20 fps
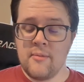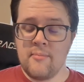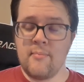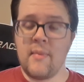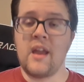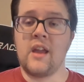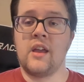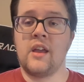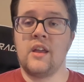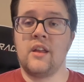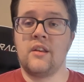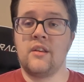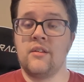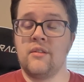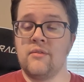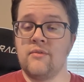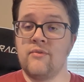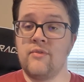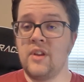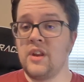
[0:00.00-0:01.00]

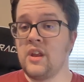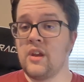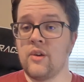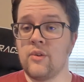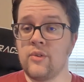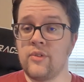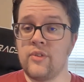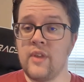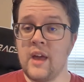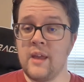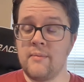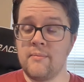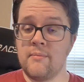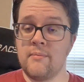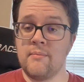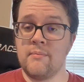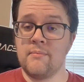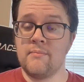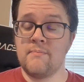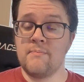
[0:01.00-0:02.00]
making videos that
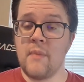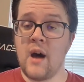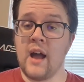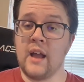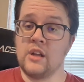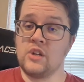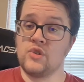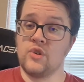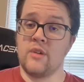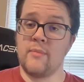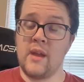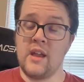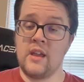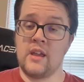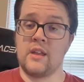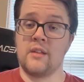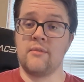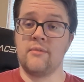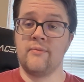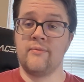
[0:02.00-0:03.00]
I enjoy
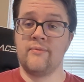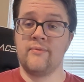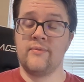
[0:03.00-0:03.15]
making.